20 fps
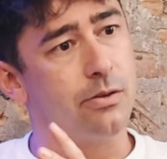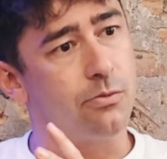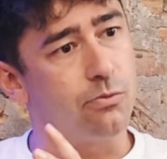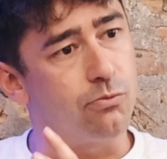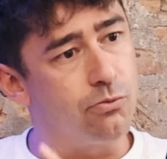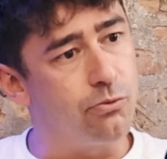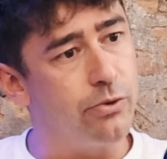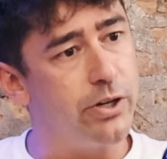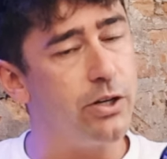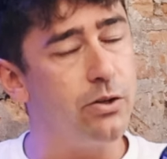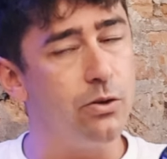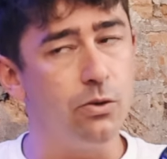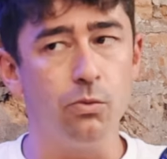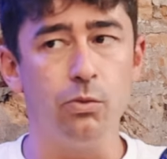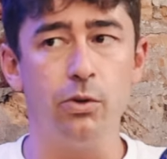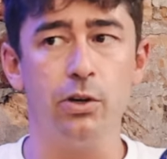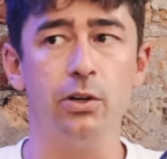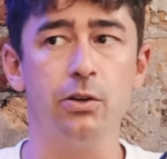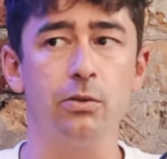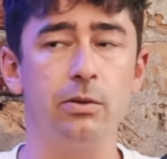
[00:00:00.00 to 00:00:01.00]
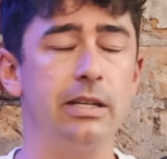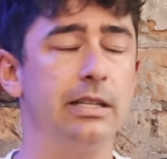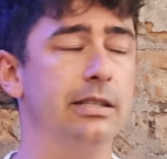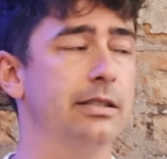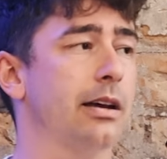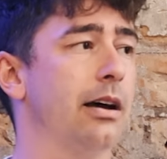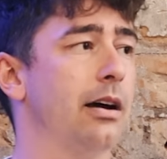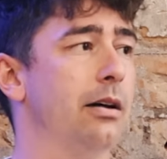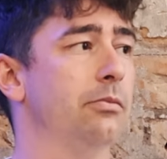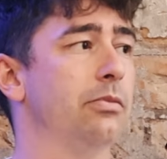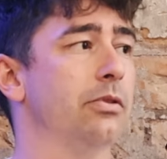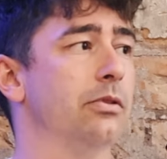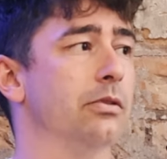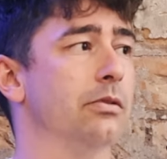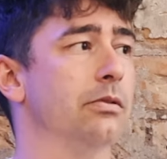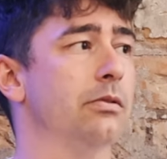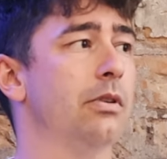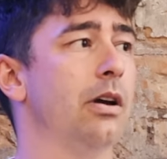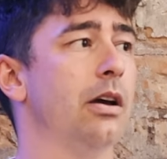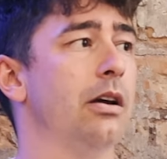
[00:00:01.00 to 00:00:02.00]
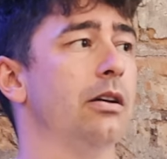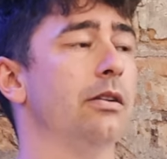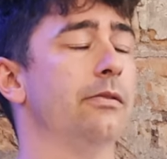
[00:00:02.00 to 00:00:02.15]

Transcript: a real world example